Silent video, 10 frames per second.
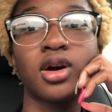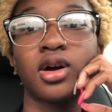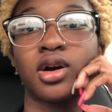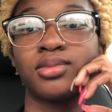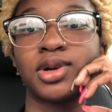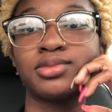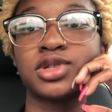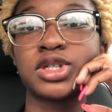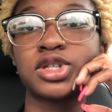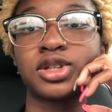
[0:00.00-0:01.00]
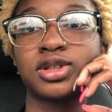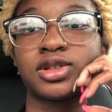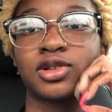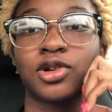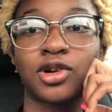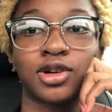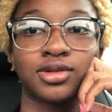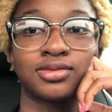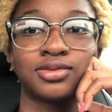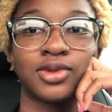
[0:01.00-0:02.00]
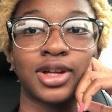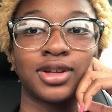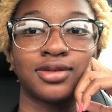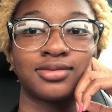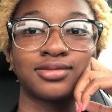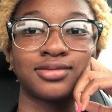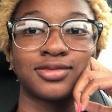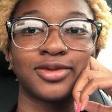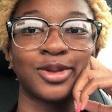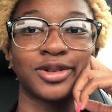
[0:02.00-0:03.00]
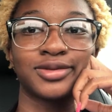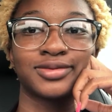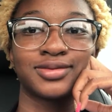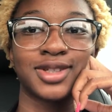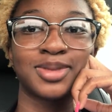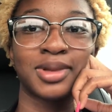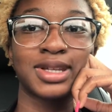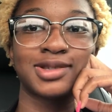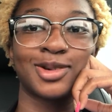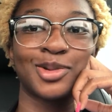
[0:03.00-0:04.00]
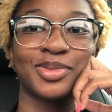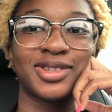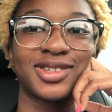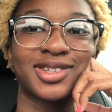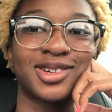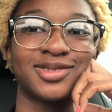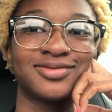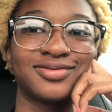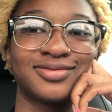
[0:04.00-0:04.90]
I'm just chilling in the car waiting for this place to open. So